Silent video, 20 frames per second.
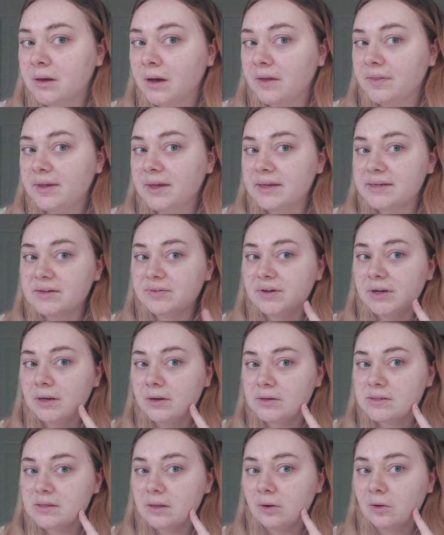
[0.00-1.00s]
I think it definitely
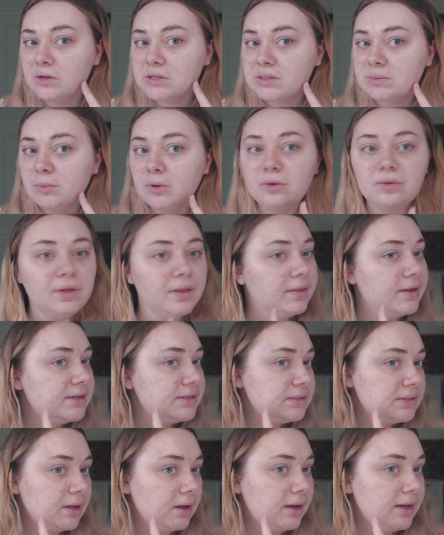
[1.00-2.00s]
looks a lot smoother this
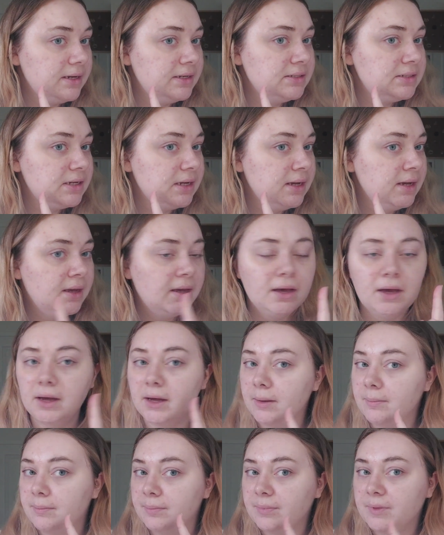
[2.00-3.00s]
side
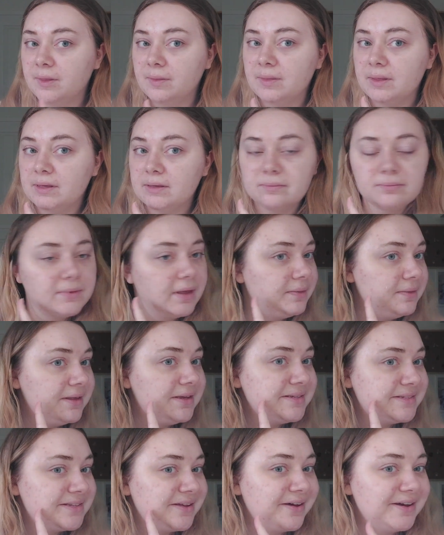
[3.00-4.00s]
um than th than
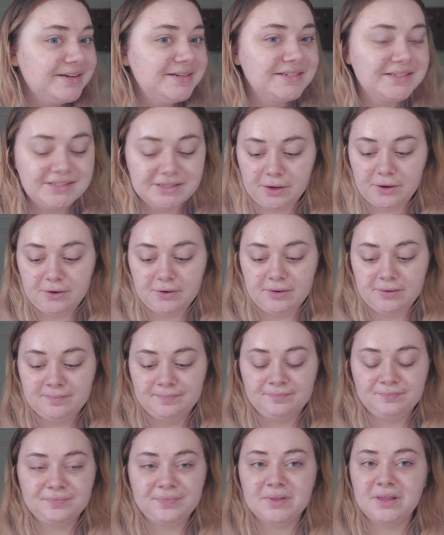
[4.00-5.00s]
this side, so
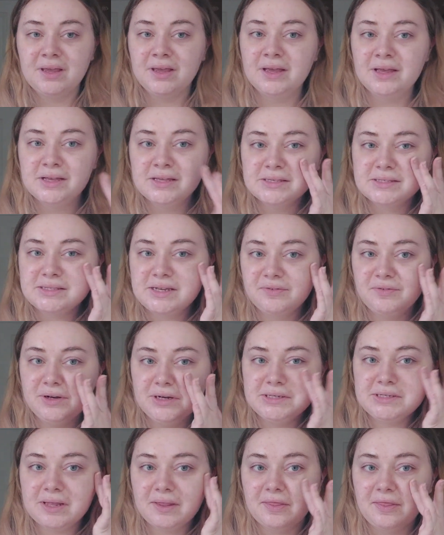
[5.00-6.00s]
it's
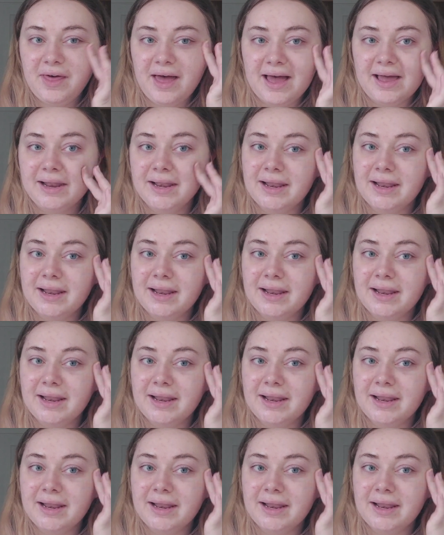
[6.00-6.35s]
definitely done that.